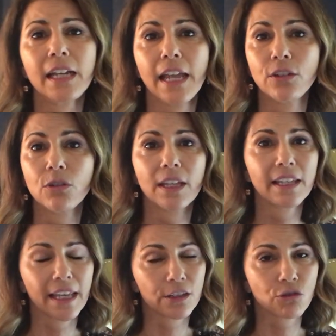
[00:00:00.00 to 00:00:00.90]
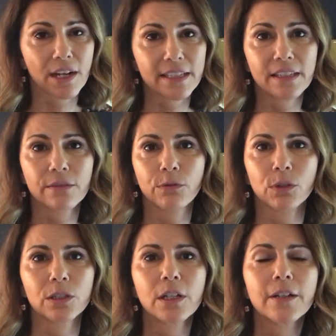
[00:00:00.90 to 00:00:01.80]
and you can get addresses
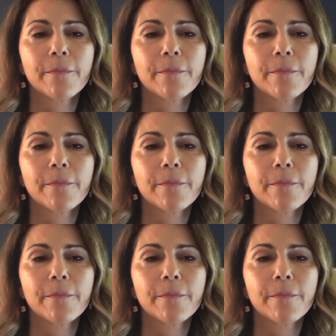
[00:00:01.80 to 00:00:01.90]
for